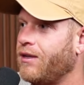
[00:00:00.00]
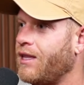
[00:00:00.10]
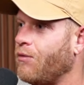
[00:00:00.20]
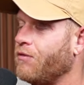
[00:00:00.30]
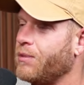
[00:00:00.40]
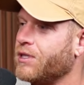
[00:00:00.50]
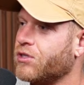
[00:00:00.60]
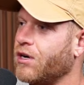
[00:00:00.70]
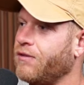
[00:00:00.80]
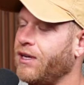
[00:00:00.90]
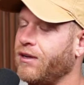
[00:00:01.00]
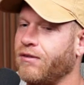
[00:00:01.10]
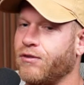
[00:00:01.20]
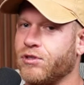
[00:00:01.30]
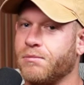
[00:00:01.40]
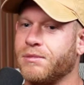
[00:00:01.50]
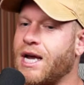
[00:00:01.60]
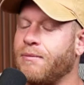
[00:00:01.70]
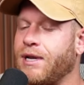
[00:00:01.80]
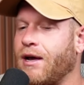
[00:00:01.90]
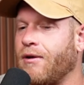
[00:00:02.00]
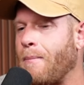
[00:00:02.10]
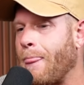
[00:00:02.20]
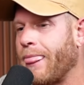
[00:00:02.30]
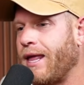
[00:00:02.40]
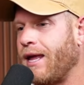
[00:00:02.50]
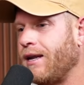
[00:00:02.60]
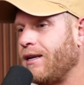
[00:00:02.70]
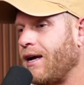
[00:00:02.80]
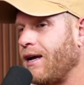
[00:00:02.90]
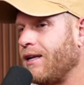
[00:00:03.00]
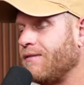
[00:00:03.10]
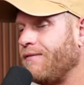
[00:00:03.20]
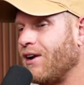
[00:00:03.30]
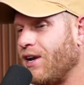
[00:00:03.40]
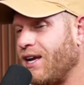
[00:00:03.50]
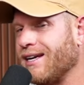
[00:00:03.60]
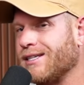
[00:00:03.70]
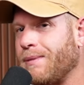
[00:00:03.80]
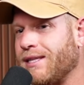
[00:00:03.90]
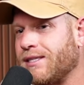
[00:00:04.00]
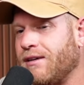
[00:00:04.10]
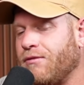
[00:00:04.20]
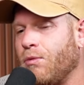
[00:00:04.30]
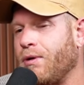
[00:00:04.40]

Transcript: that we've been serving for some time now and uh, it's very inexpensive.